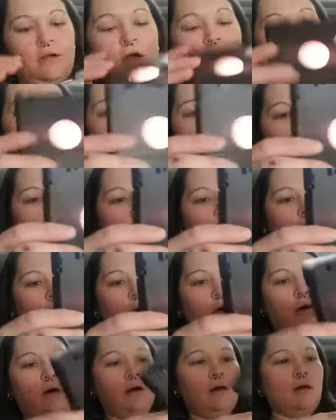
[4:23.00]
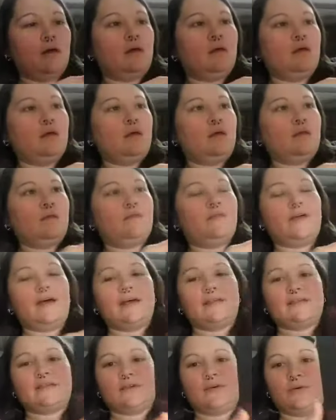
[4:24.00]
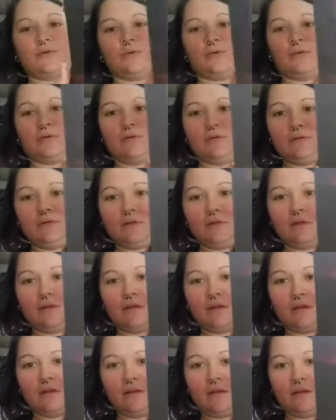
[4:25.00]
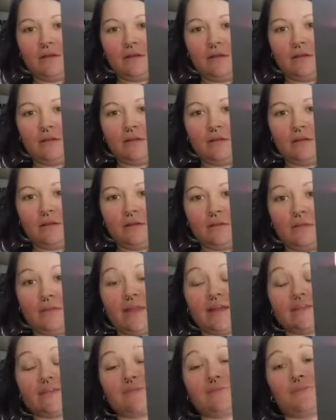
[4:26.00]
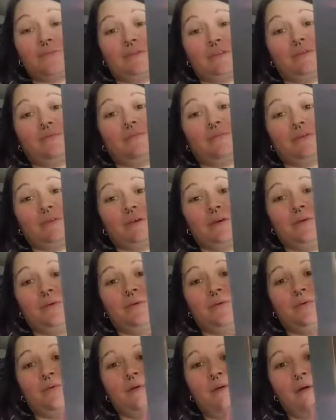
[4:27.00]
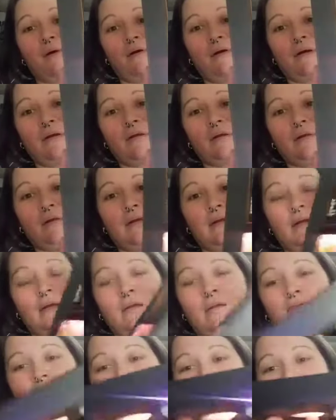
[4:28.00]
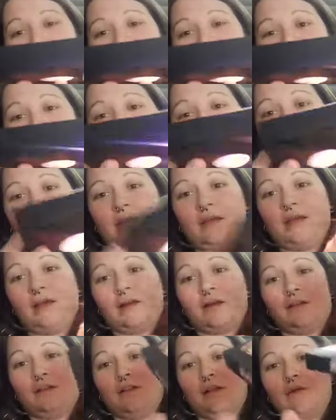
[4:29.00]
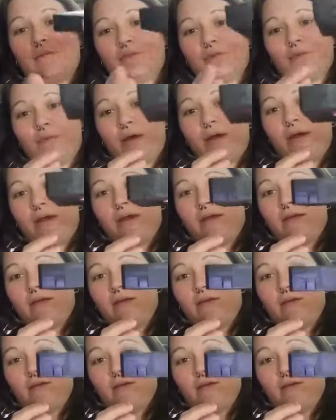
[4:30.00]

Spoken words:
Oh, that's cool. That's really, really cool. There's definitely a clever way